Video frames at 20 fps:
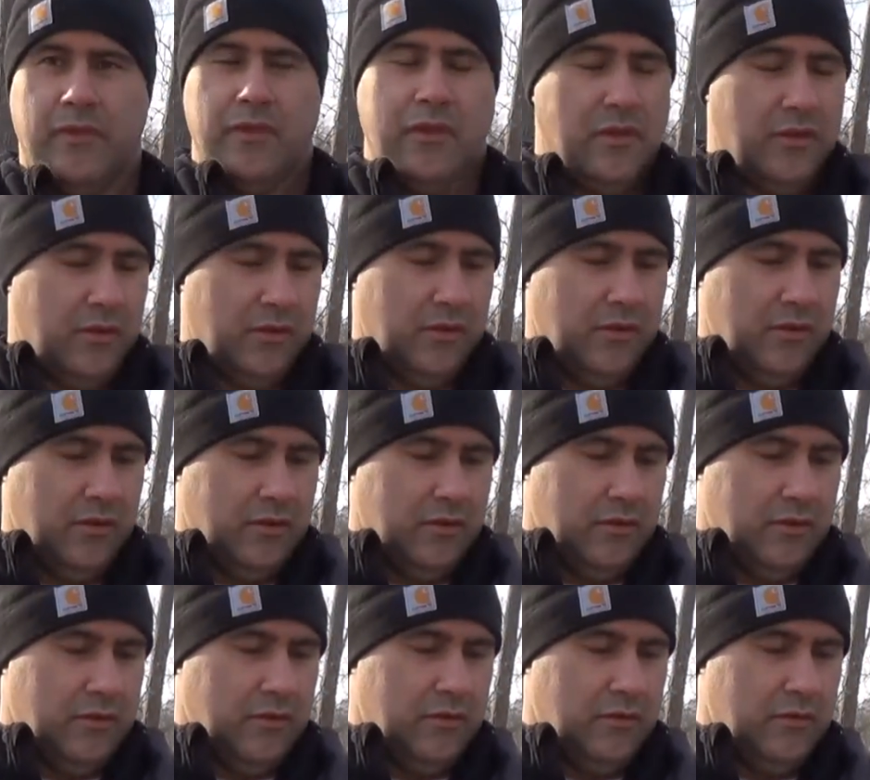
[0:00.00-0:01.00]

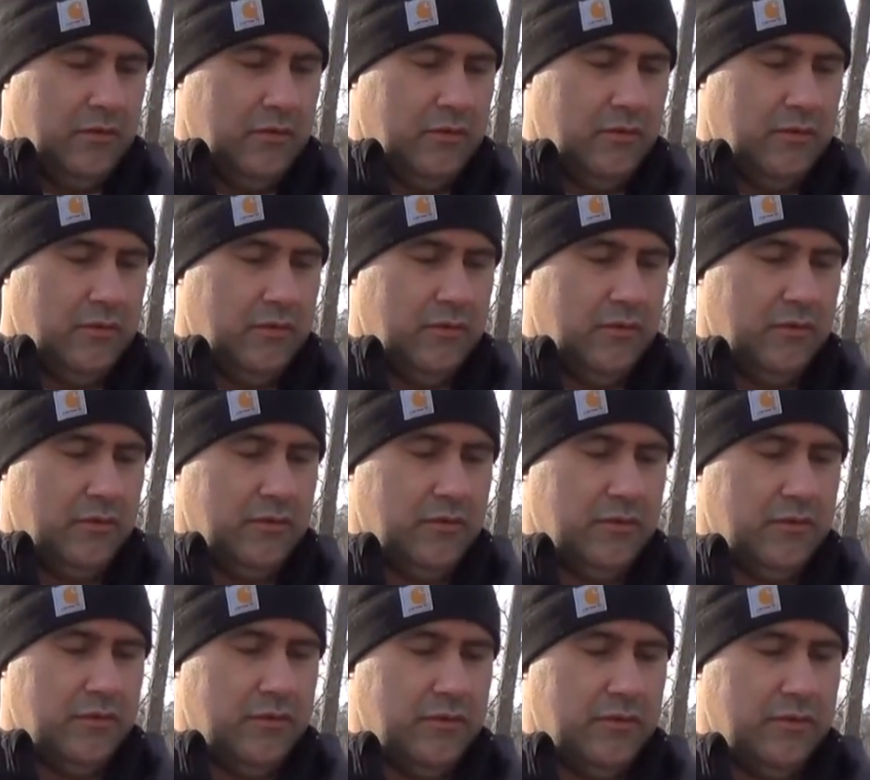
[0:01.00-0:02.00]

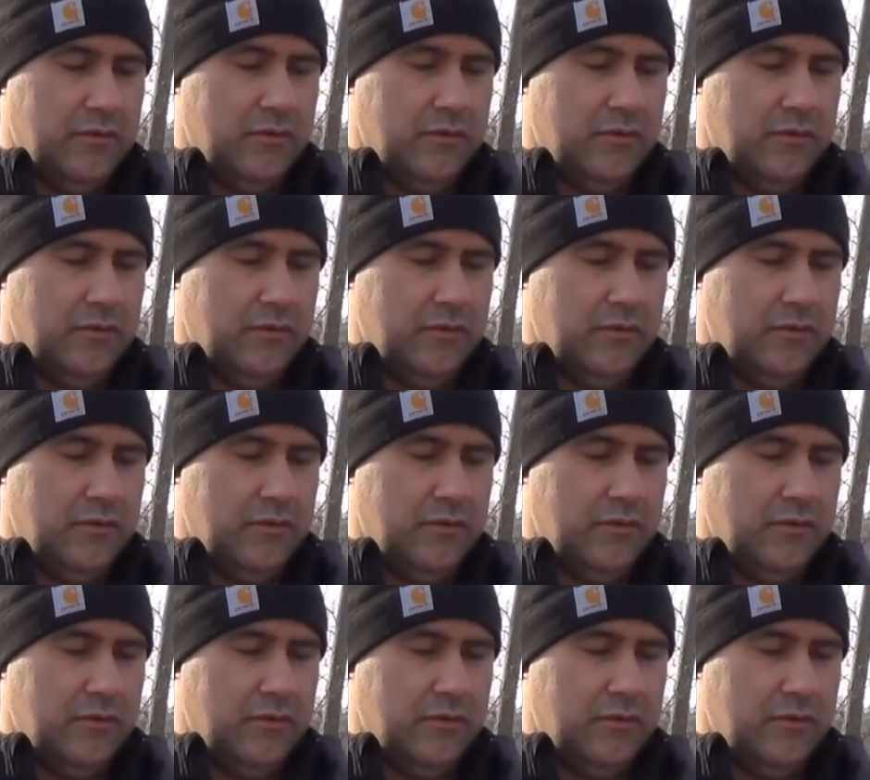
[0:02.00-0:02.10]
Nothing is said.